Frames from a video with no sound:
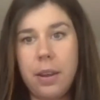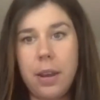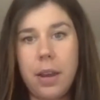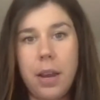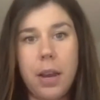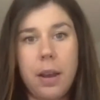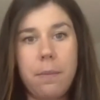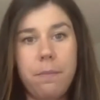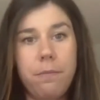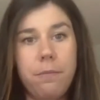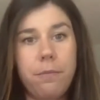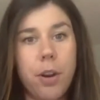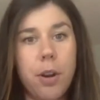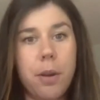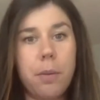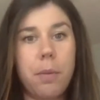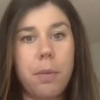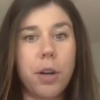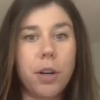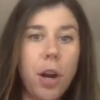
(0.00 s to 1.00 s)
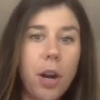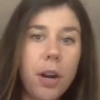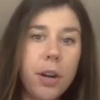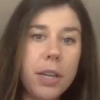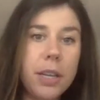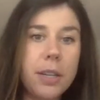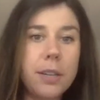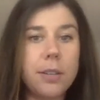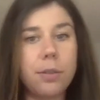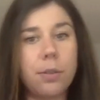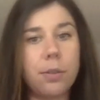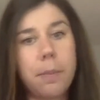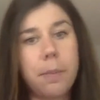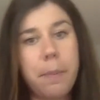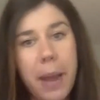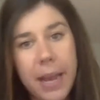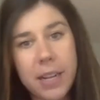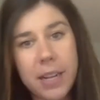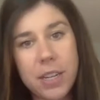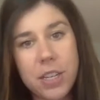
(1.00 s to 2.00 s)
Um, from our garden to our
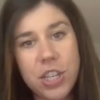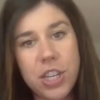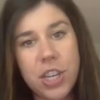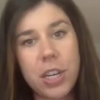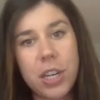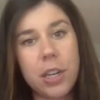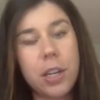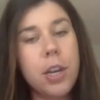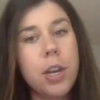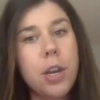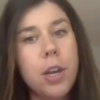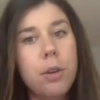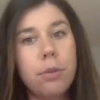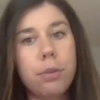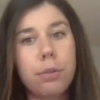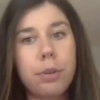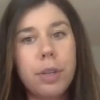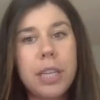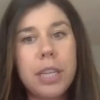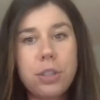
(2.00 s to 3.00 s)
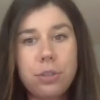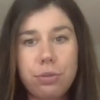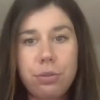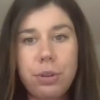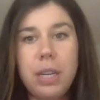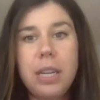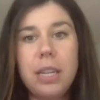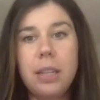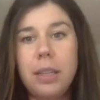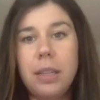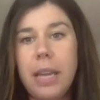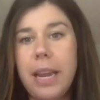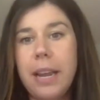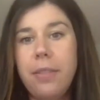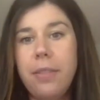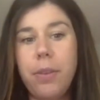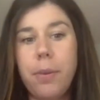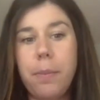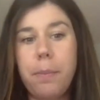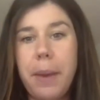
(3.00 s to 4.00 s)
packaging, we're really treating the
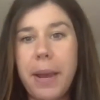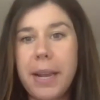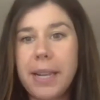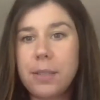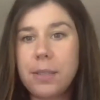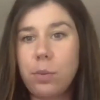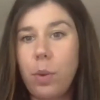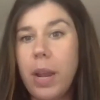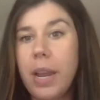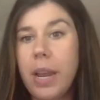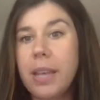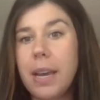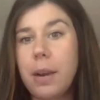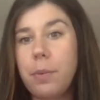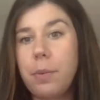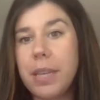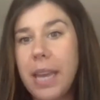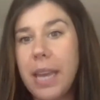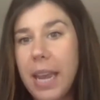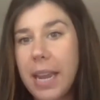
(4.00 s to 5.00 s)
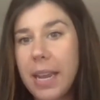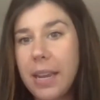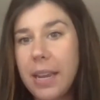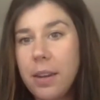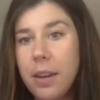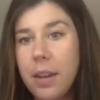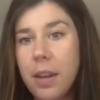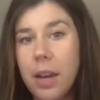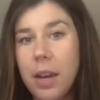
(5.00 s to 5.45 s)
land the best way that we can.